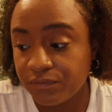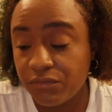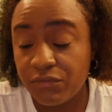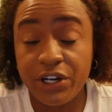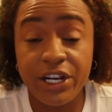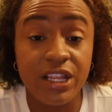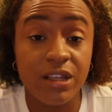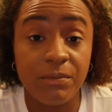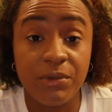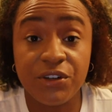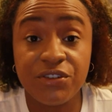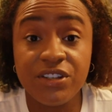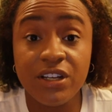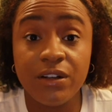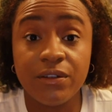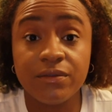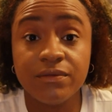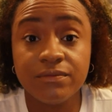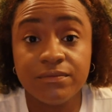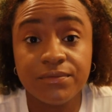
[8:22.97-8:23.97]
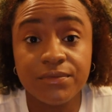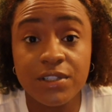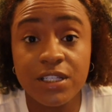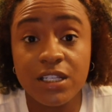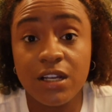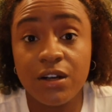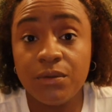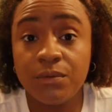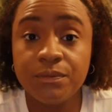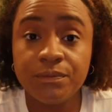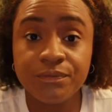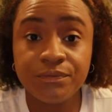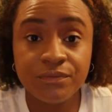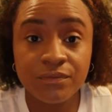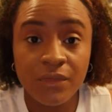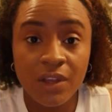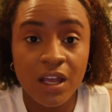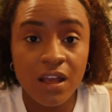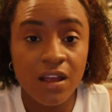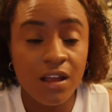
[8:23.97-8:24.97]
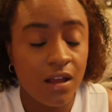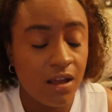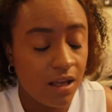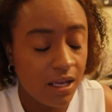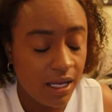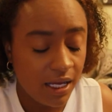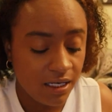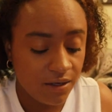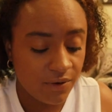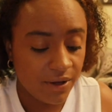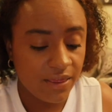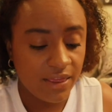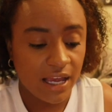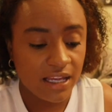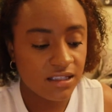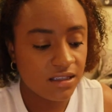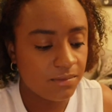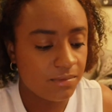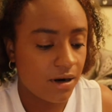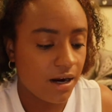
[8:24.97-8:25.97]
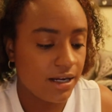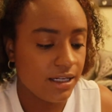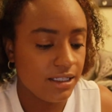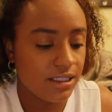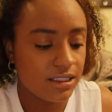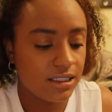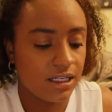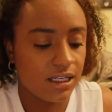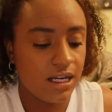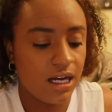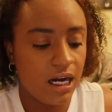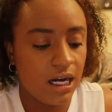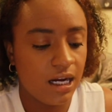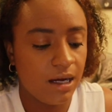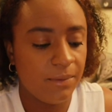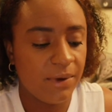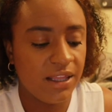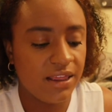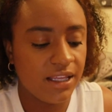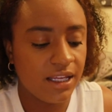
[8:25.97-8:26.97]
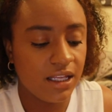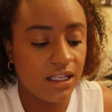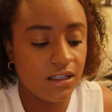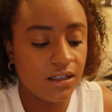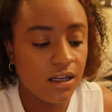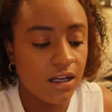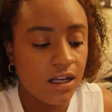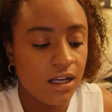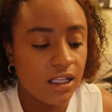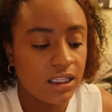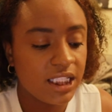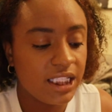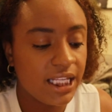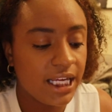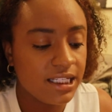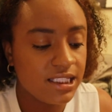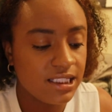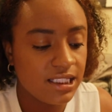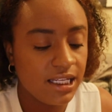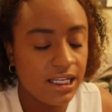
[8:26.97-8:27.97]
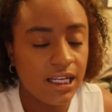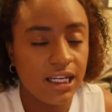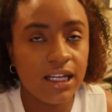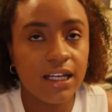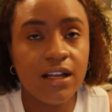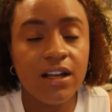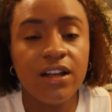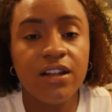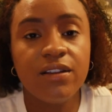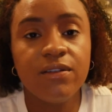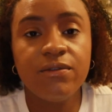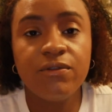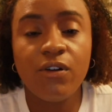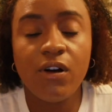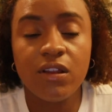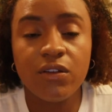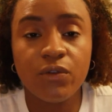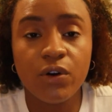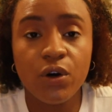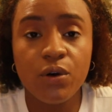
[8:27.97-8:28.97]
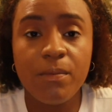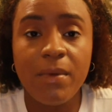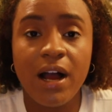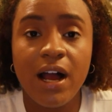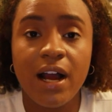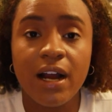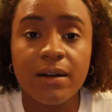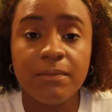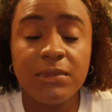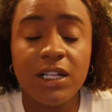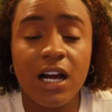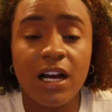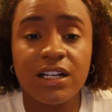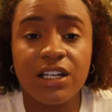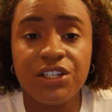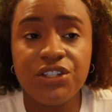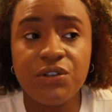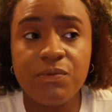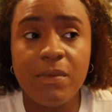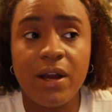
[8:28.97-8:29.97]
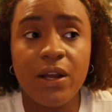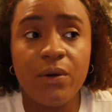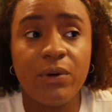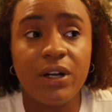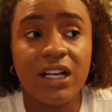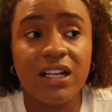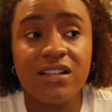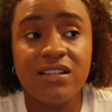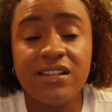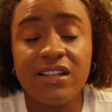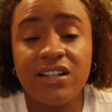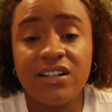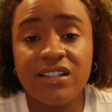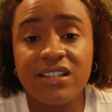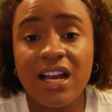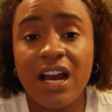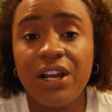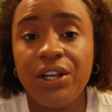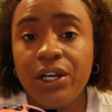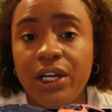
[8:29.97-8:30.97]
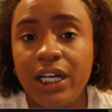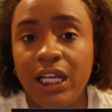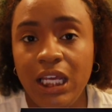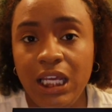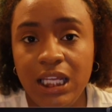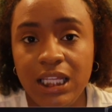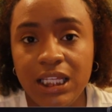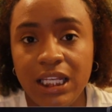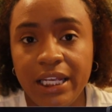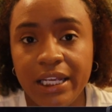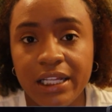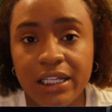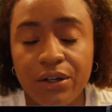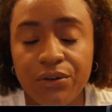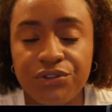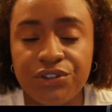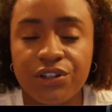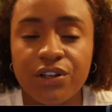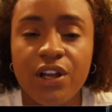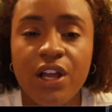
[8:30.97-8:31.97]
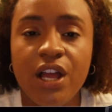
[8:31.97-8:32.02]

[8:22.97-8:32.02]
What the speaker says: breed them yourself. So anyway, that's the price. And then the next thing, the fourth roadblock that you might want to consider is how you're going to heat the enclosure.